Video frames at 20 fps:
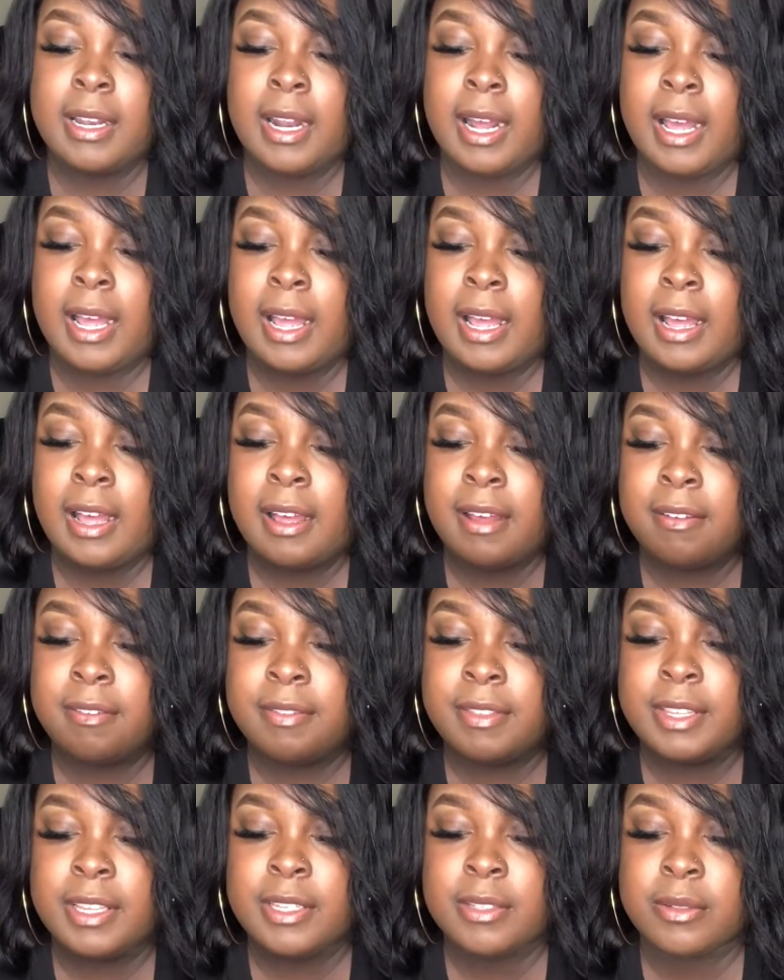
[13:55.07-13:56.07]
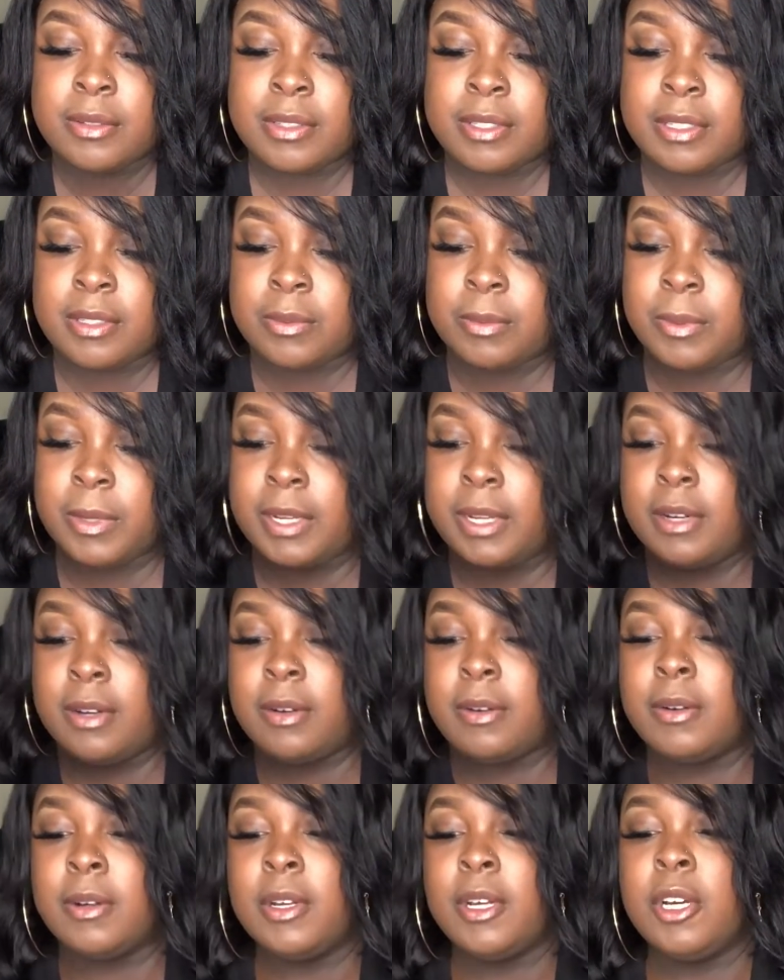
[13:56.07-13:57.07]
I have these ones as
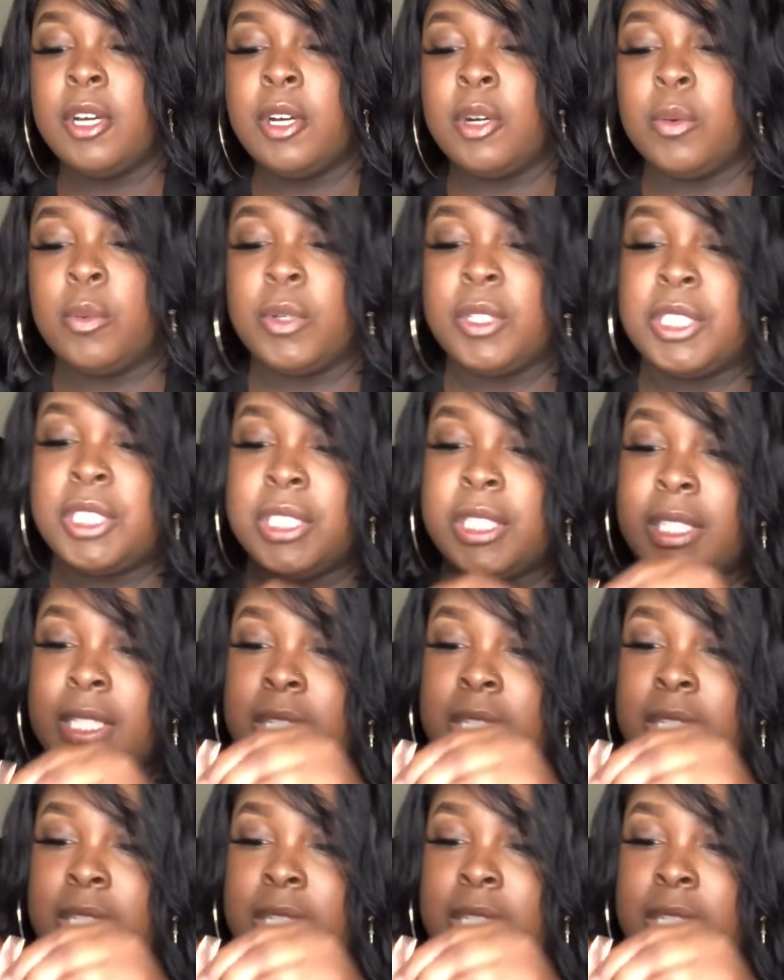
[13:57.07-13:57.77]
well, which is